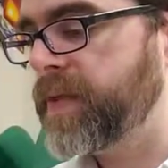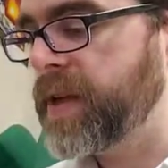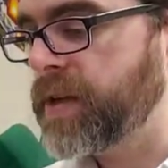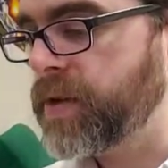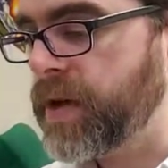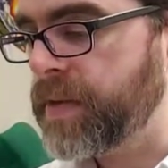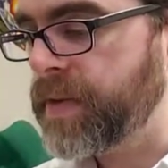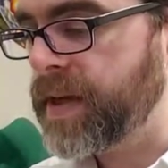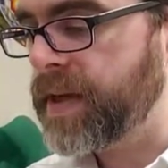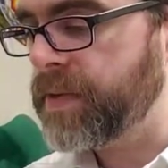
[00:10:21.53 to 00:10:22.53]
is going to
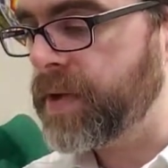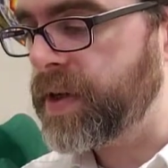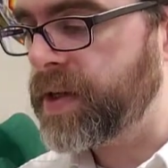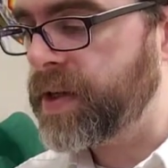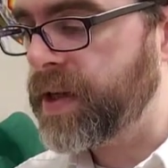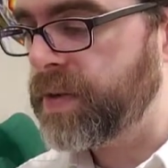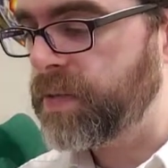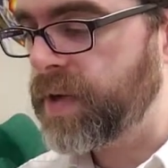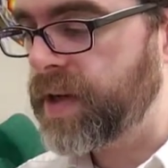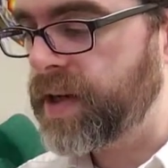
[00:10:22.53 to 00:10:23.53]
be equal to
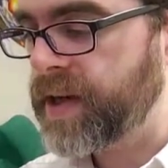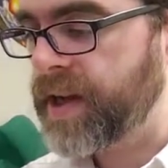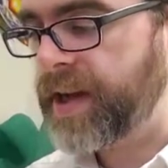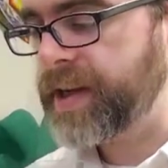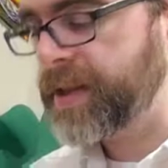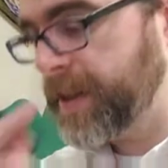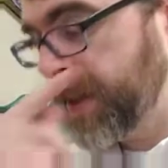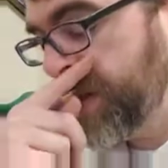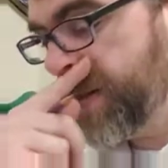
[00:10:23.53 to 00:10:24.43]
t1x,